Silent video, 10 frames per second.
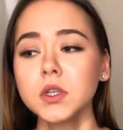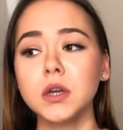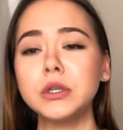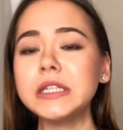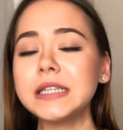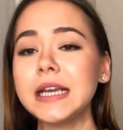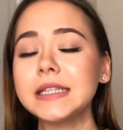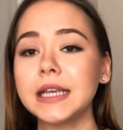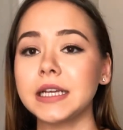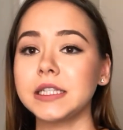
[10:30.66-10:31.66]
or say
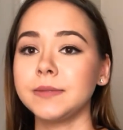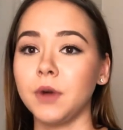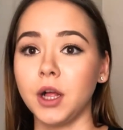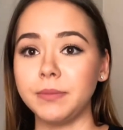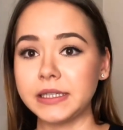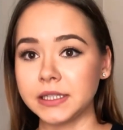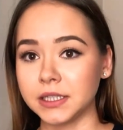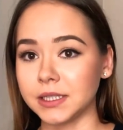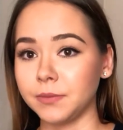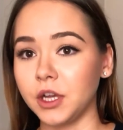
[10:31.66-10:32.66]
it's like a small business,
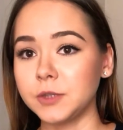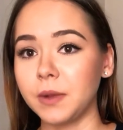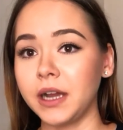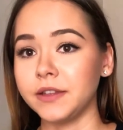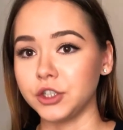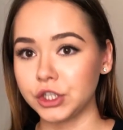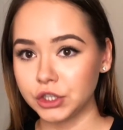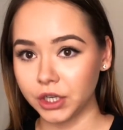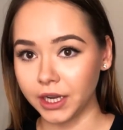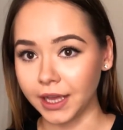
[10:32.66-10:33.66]
a small spa, and they're just
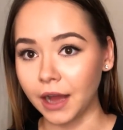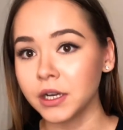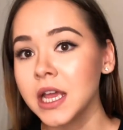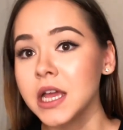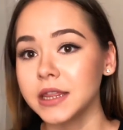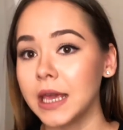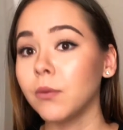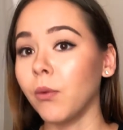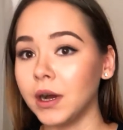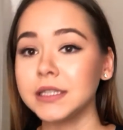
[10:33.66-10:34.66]
starting out, they
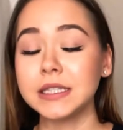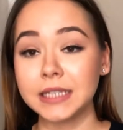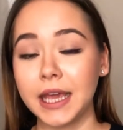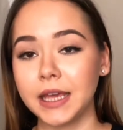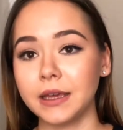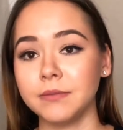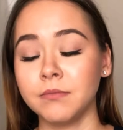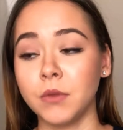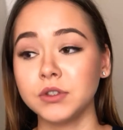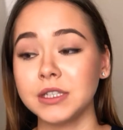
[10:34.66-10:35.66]
want to take,
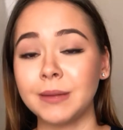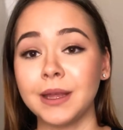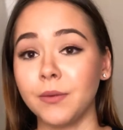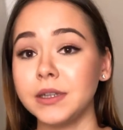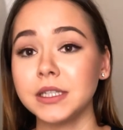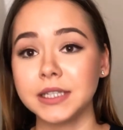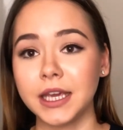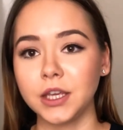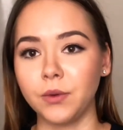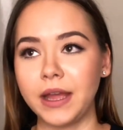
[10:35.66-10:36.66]
most of the time they want to
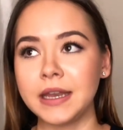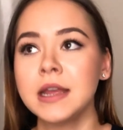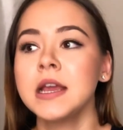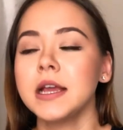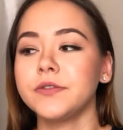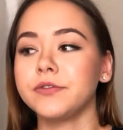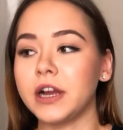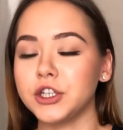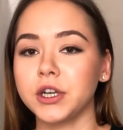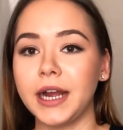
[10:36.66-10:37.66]
take you in,
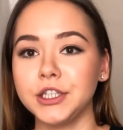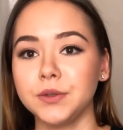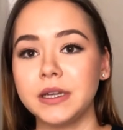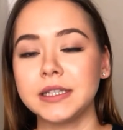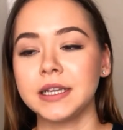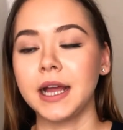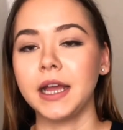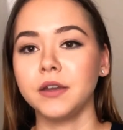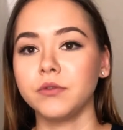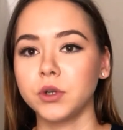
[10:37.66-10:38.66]
fresh graduates, and
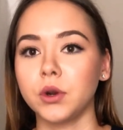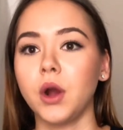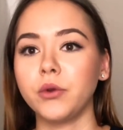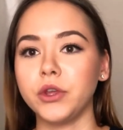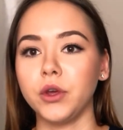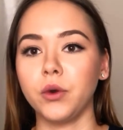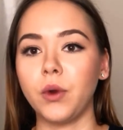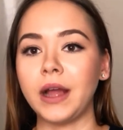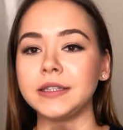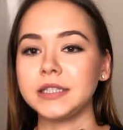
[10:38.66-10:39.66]
kind of grow
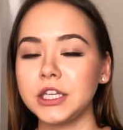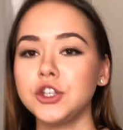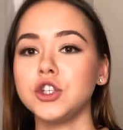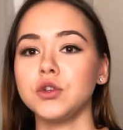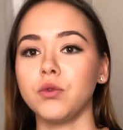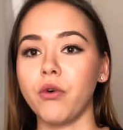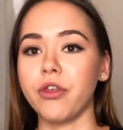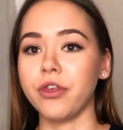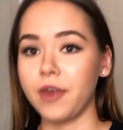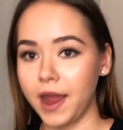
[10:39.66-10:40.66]
you and teach you
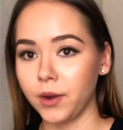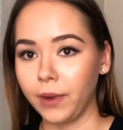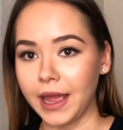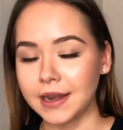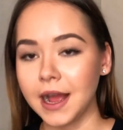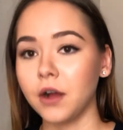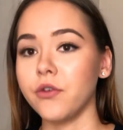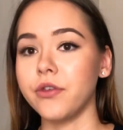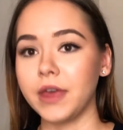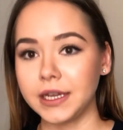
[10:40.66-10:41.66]
their way and
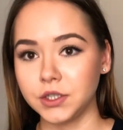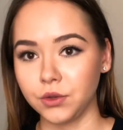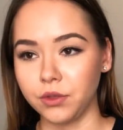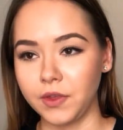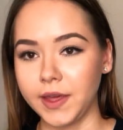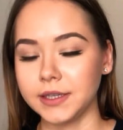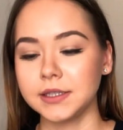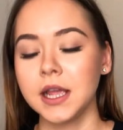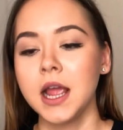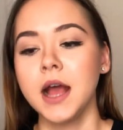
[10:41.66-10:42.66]
how they do
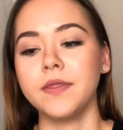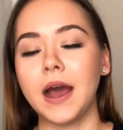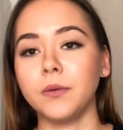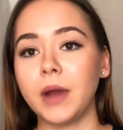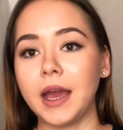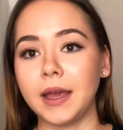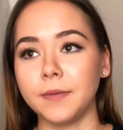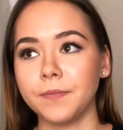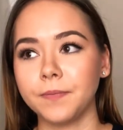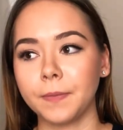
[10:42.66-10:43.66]
things. That way